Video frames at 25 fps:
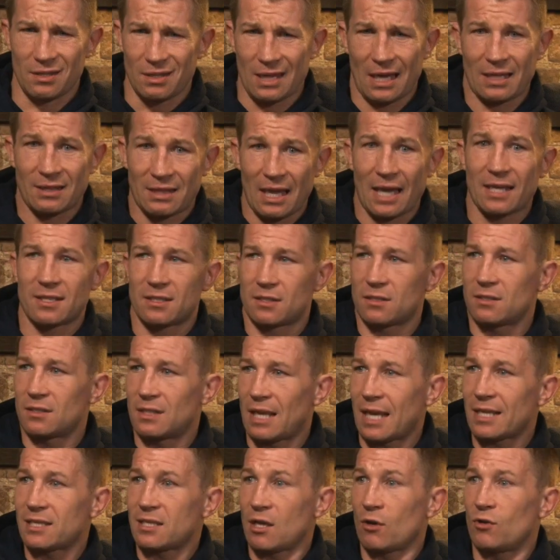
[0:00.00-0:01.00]
that. That's
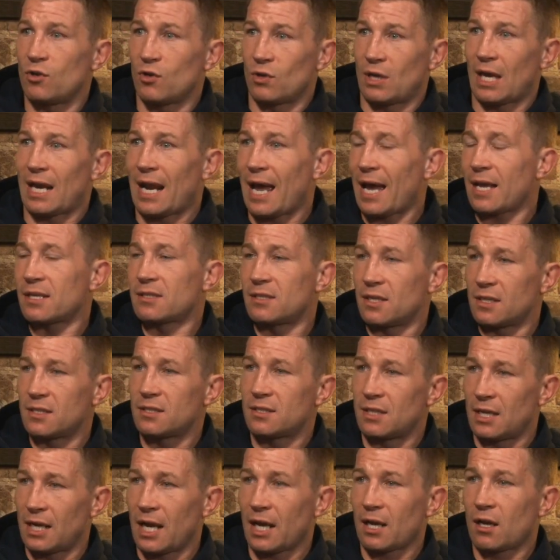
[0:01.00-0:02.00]
that's how you get access
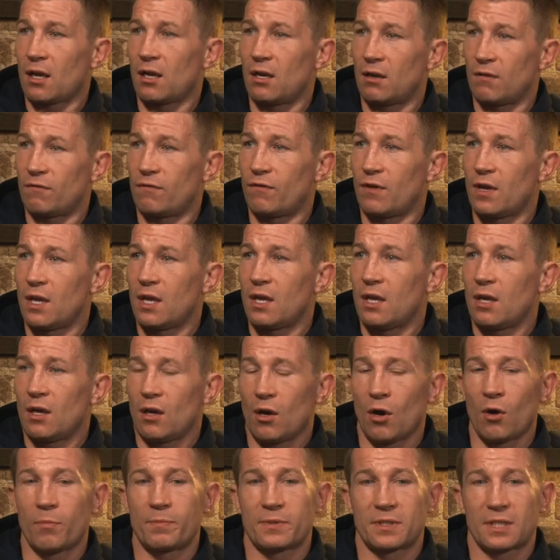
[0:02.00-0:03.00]
to that kind of
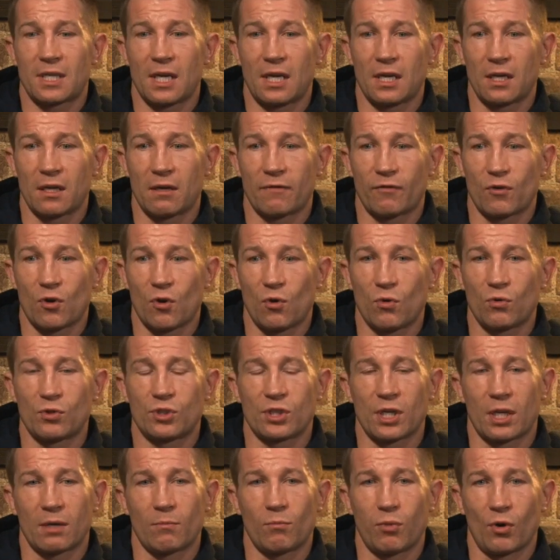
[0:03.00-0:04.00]
mm. upskilling of
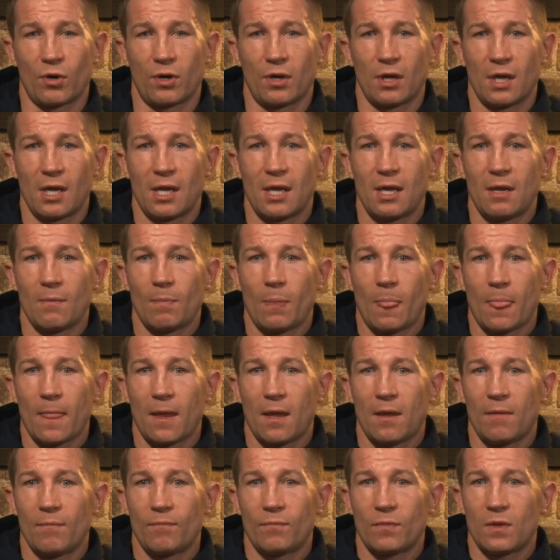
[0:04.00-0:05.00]
coaching. But
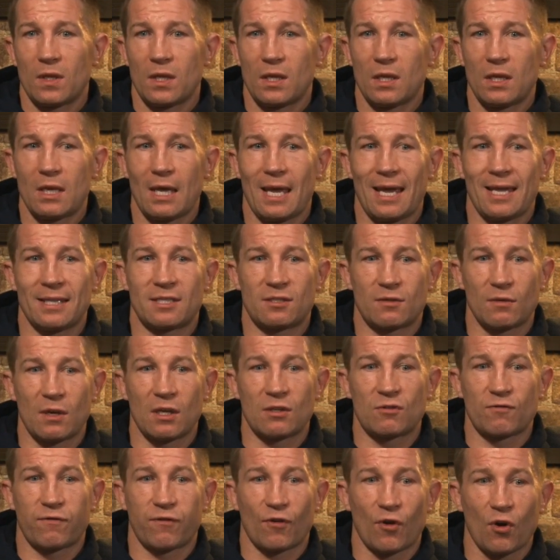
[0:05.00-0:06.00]
it's
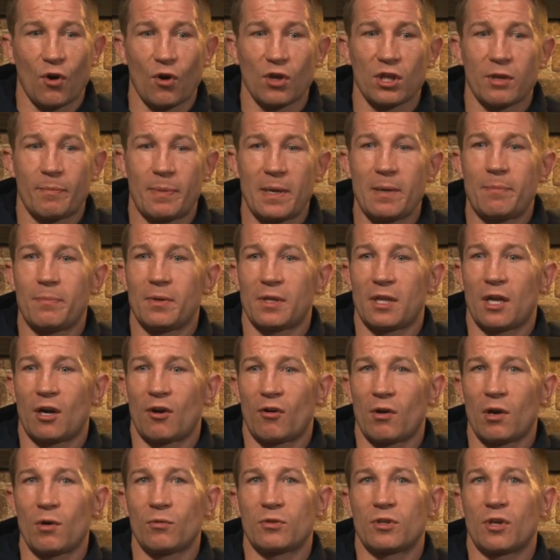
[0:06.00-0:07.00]
it's for all the people that
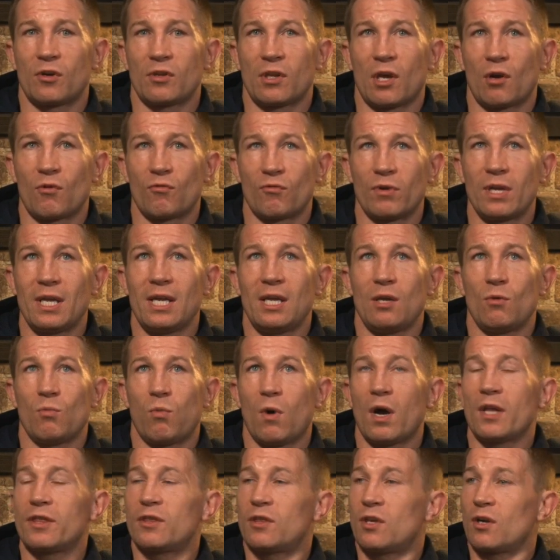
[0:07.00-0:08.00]
are out there that really
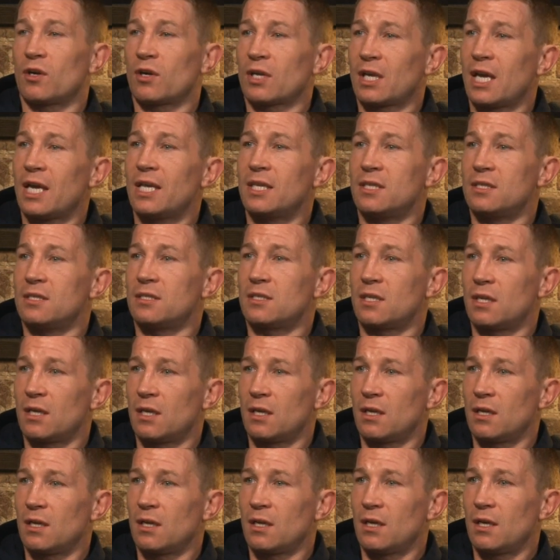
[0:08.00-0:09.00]
want their kids
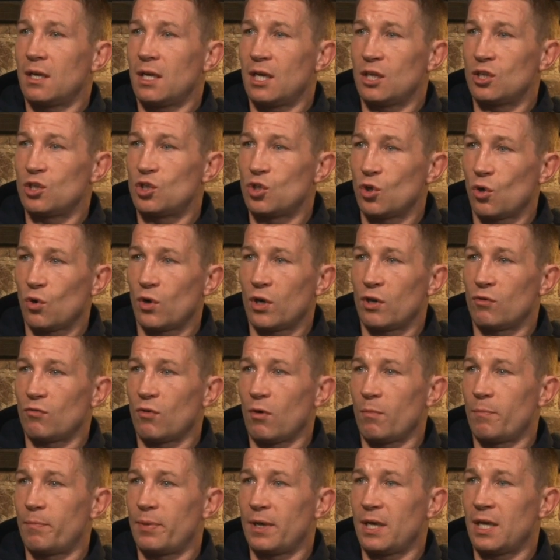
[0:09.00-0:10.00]
to enjoy
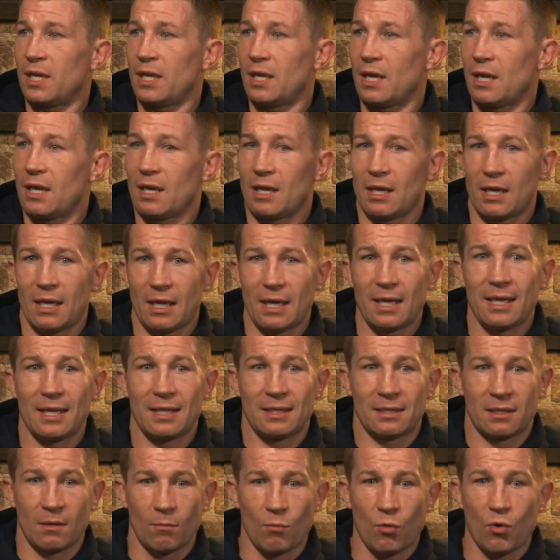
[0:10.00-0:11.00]
rugby.
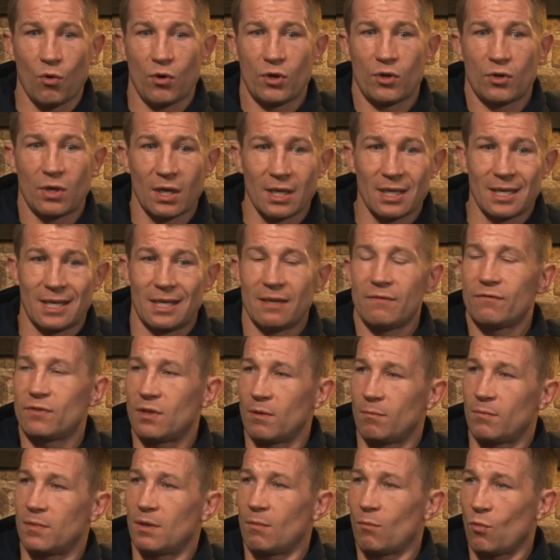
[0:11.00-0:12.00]
The more you can give
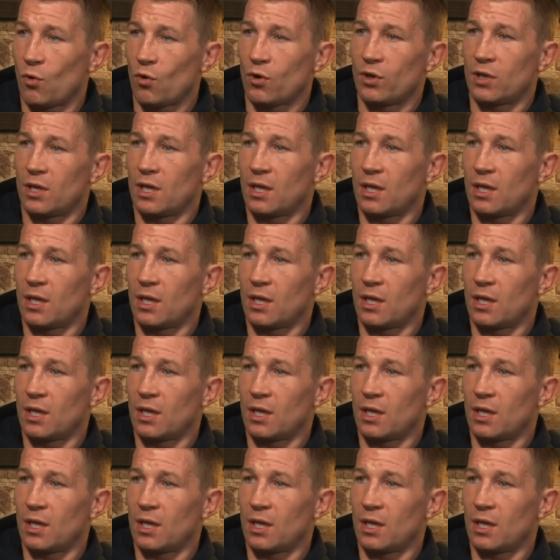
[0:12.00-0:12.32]
them, the more you